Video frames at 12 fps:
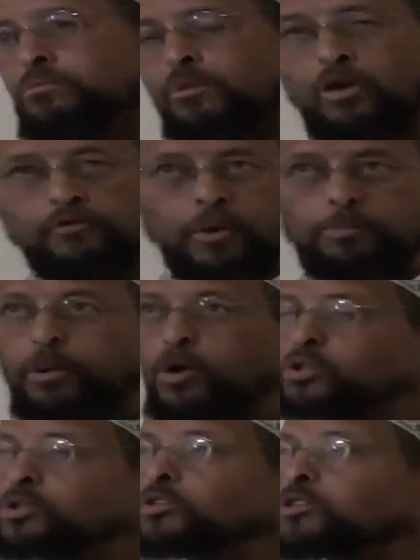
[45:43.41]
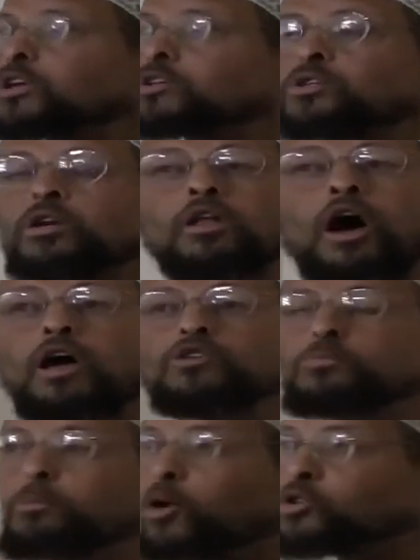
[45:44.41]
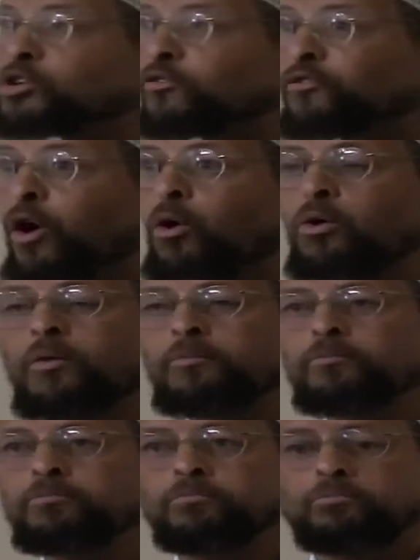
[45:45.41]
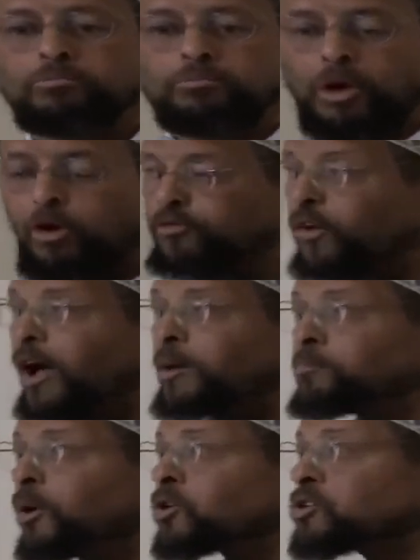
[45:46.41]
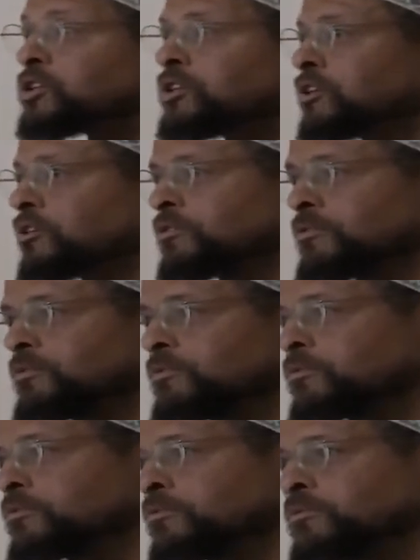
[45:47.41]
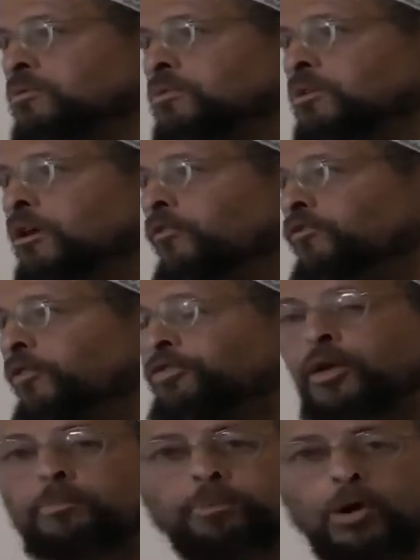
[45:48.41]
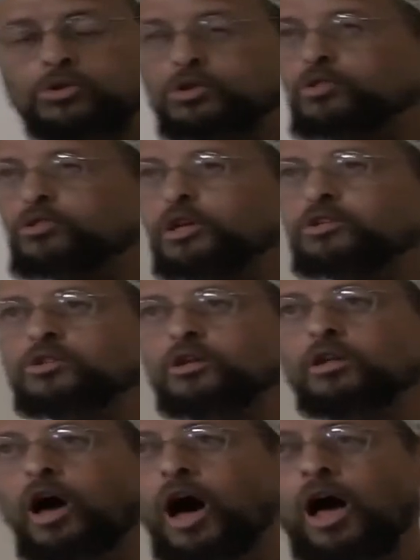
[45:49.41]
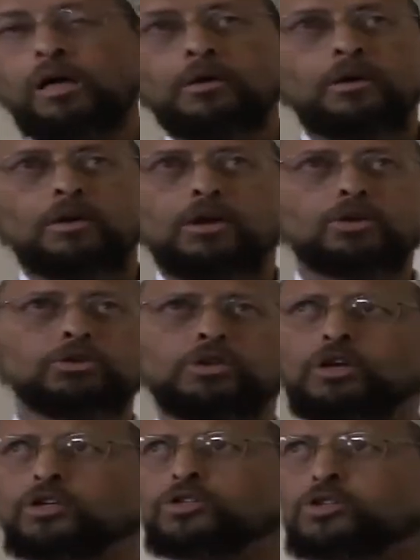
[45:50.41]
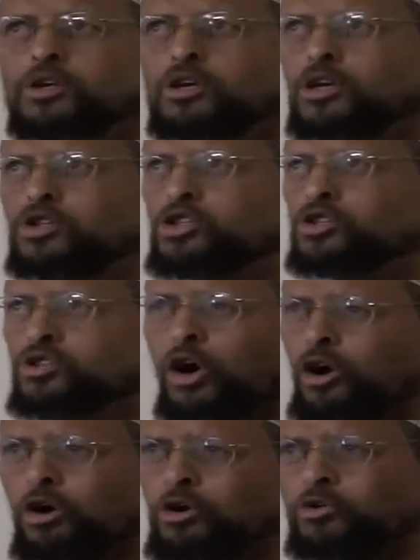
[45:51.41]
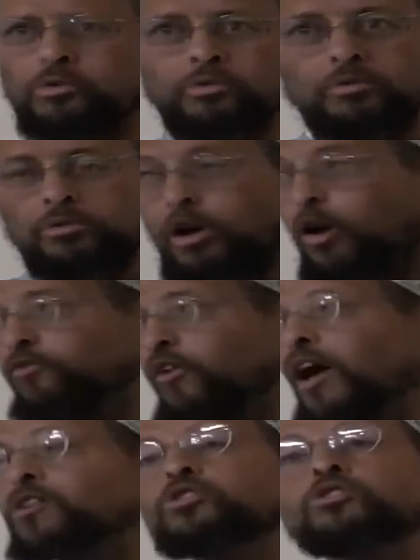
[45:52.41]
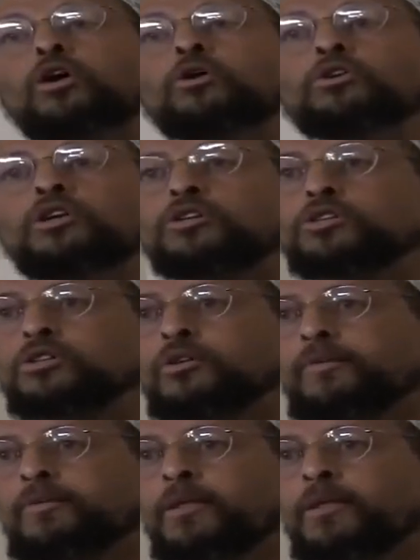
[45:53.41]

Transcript: If a person thinks Allah is merciful, they'll find mercy. If a th person thinks Allah is, is, is stern, they'll find sternness.